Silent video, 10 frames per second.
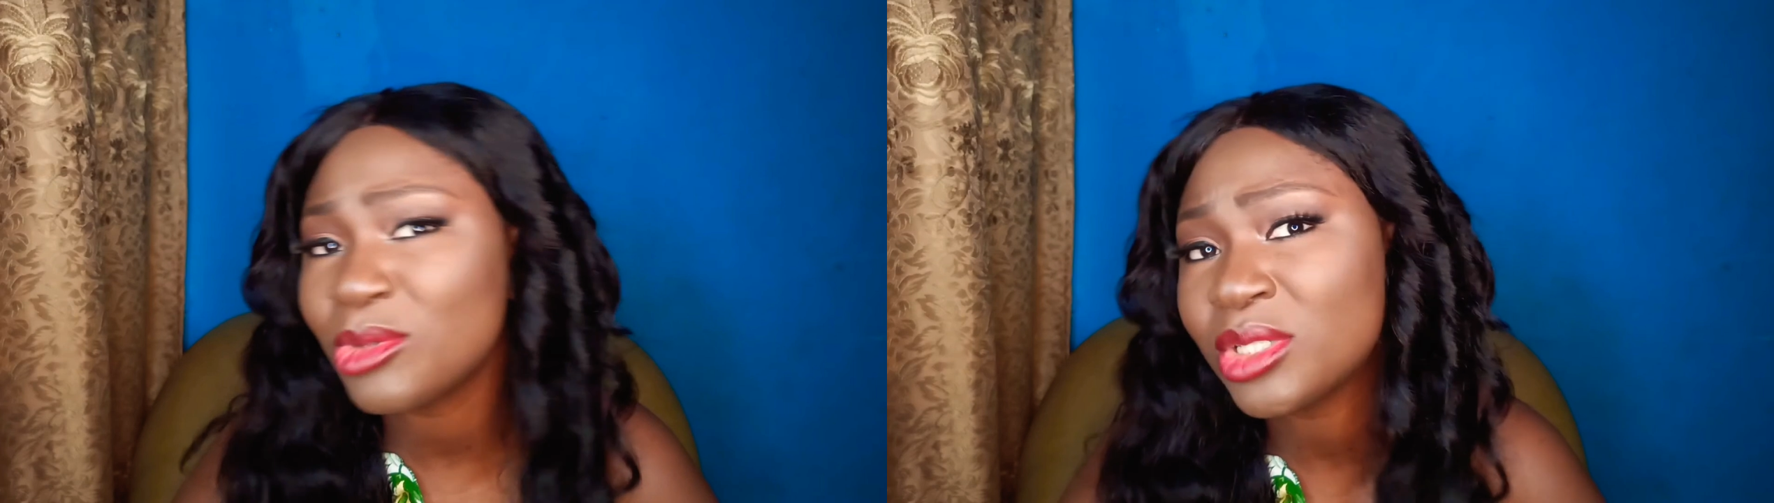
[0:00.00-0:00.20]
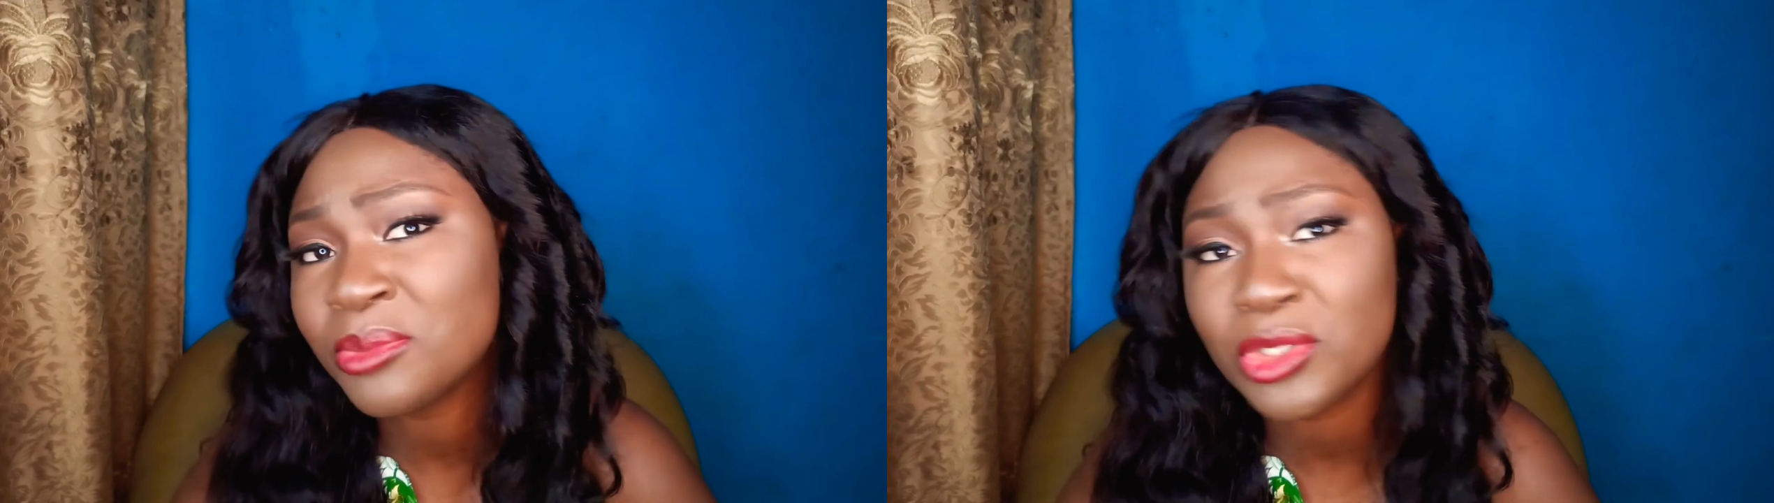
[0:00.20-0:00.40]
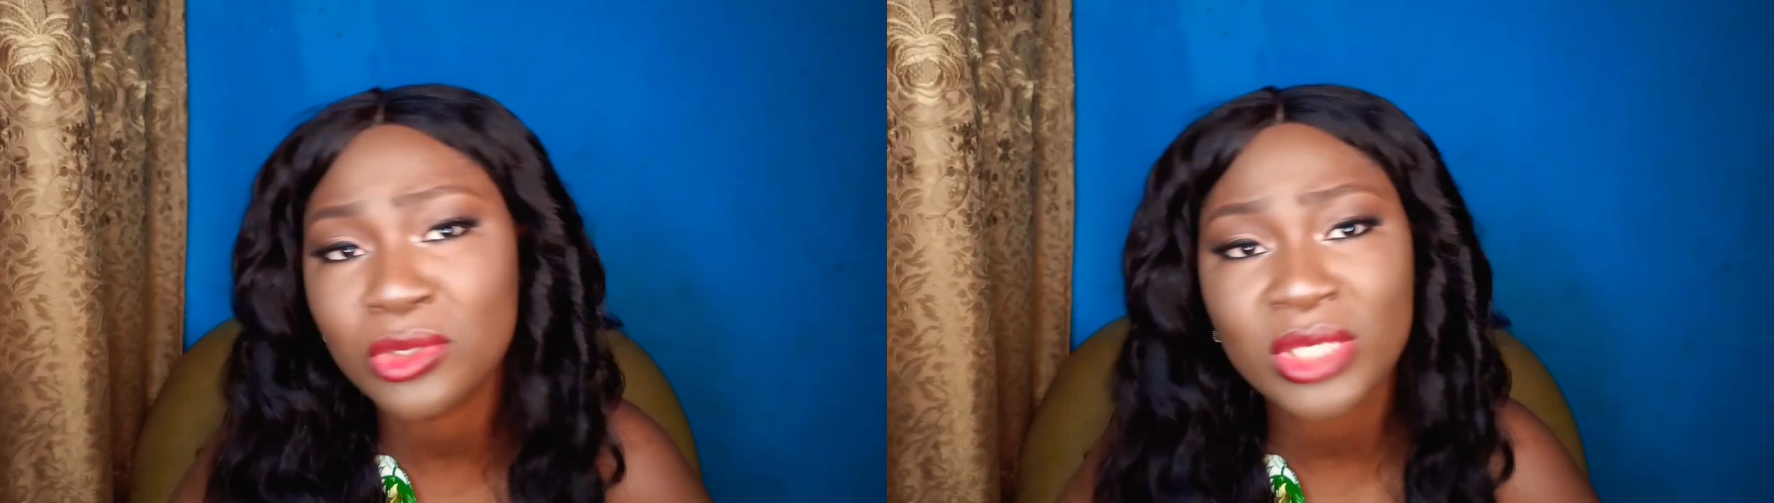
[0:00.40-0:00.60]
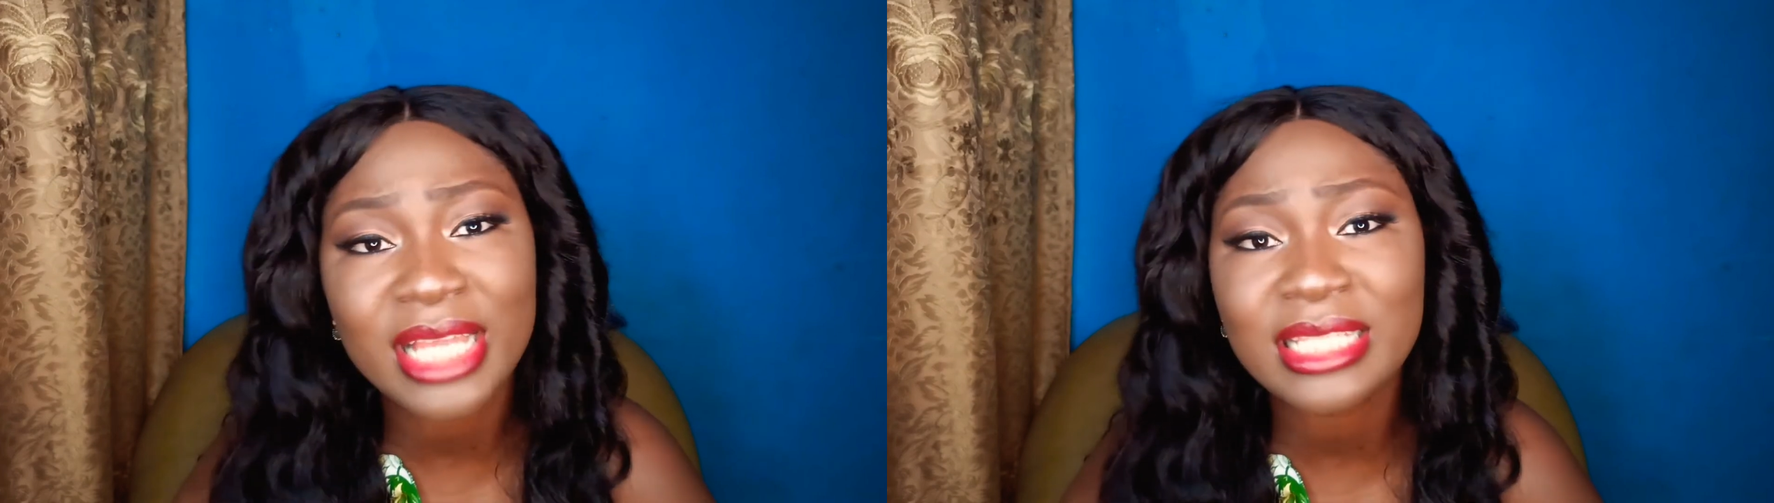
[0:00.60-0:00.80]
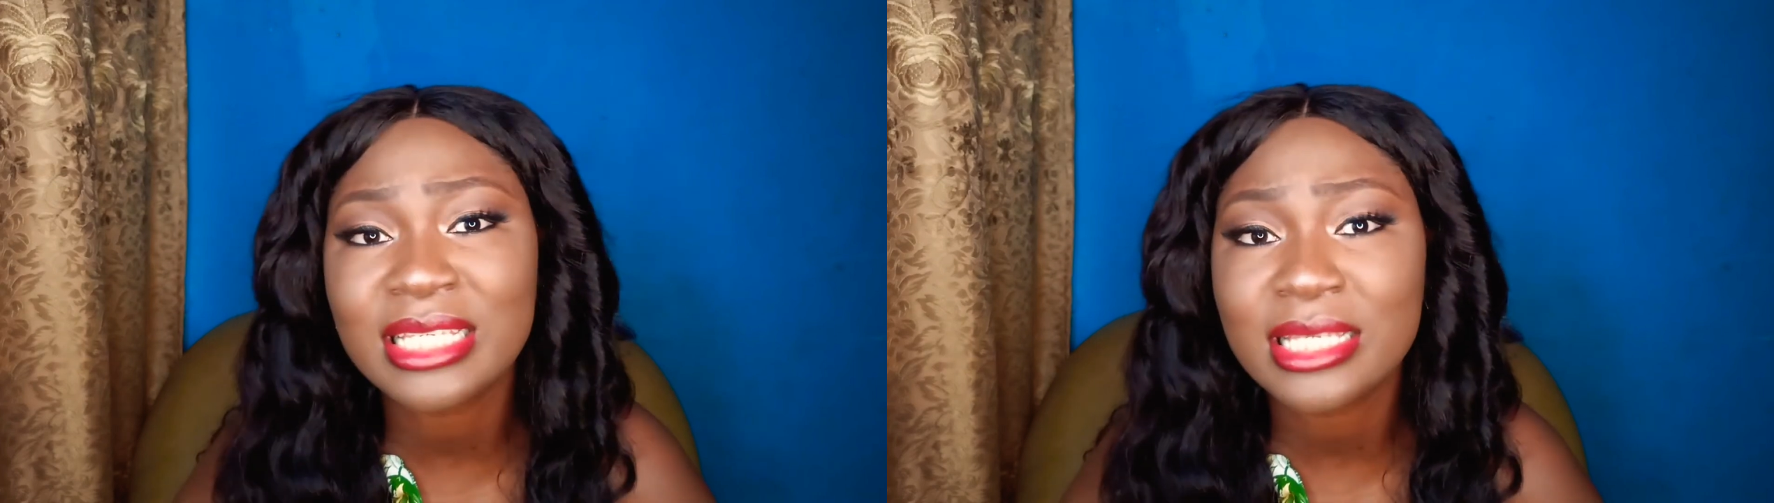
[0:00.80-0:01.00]
Egyptian
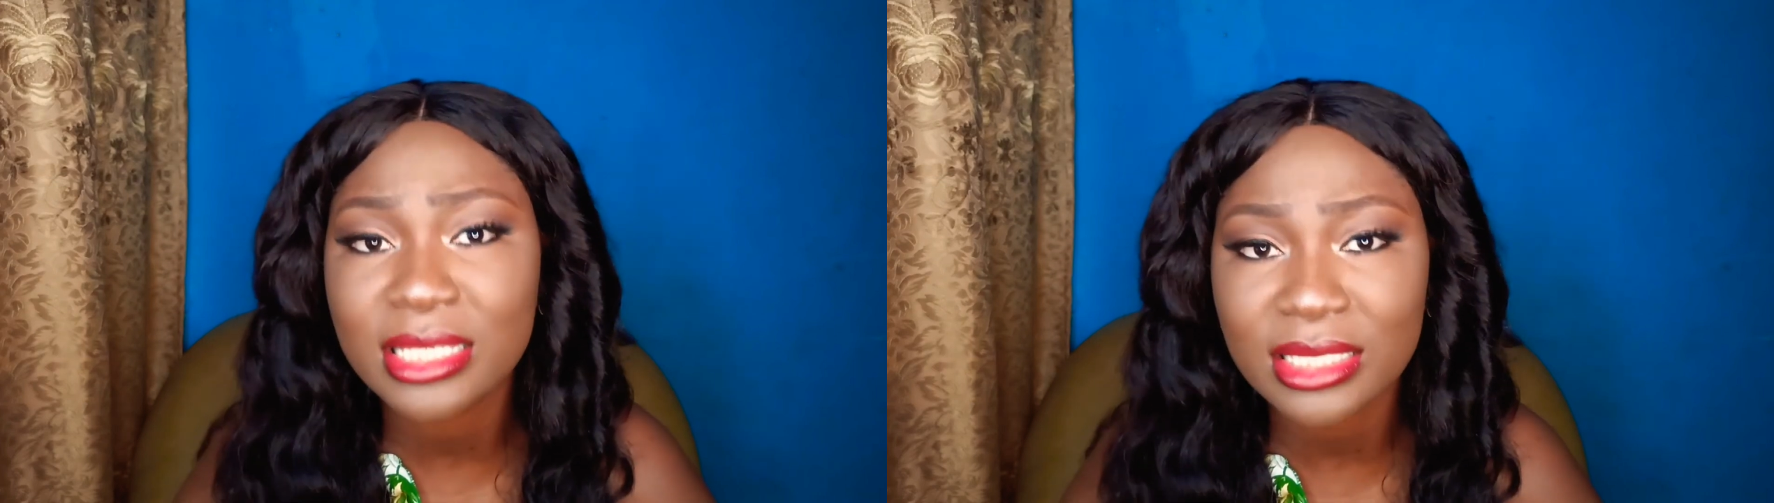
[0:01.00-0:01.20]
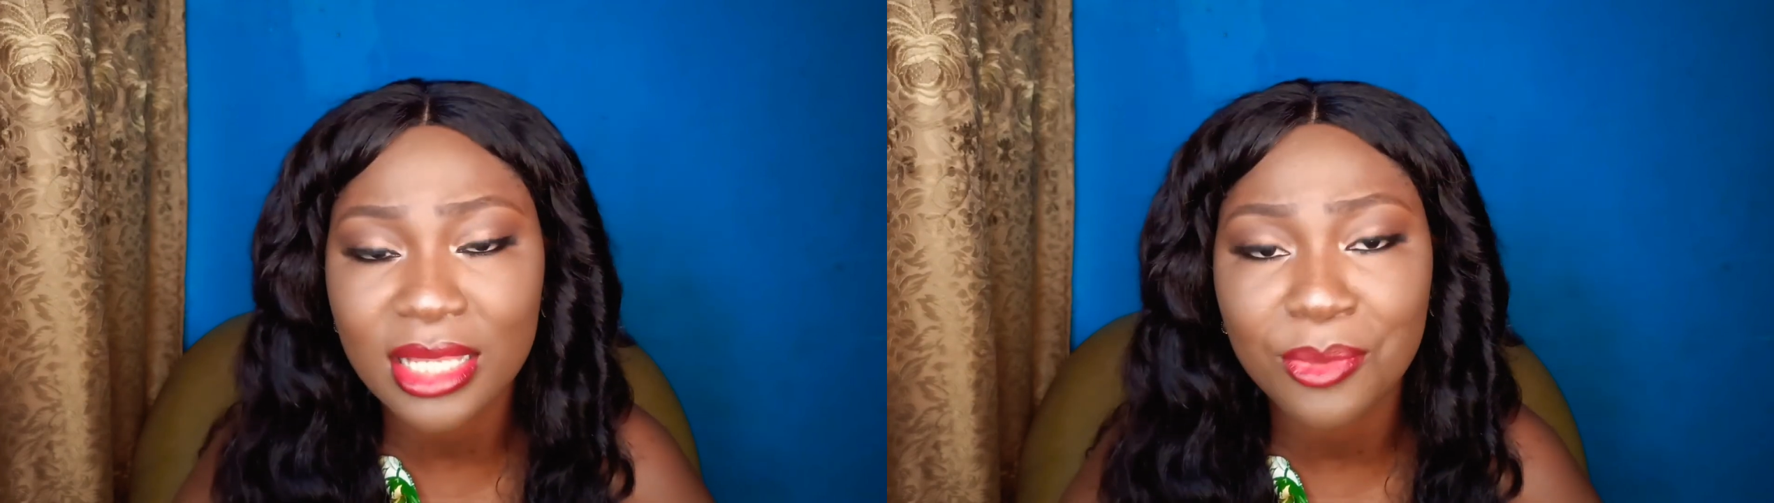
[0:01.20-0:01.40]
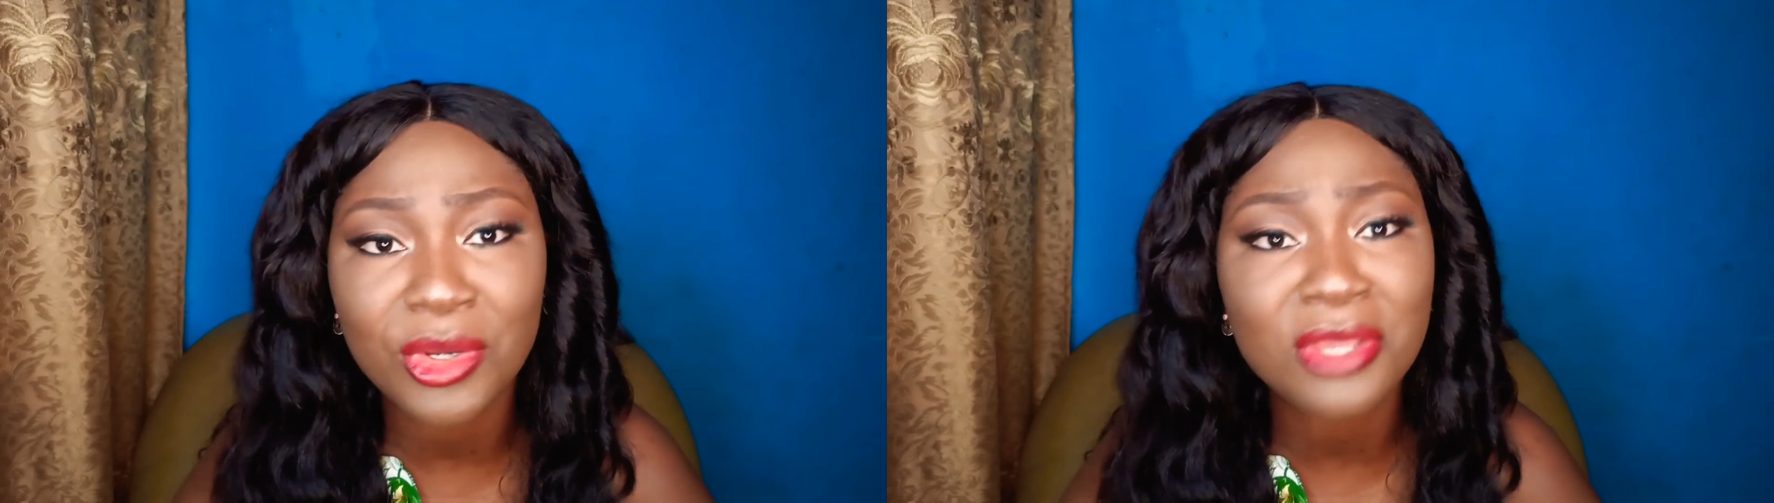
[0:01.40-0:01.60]
society is now,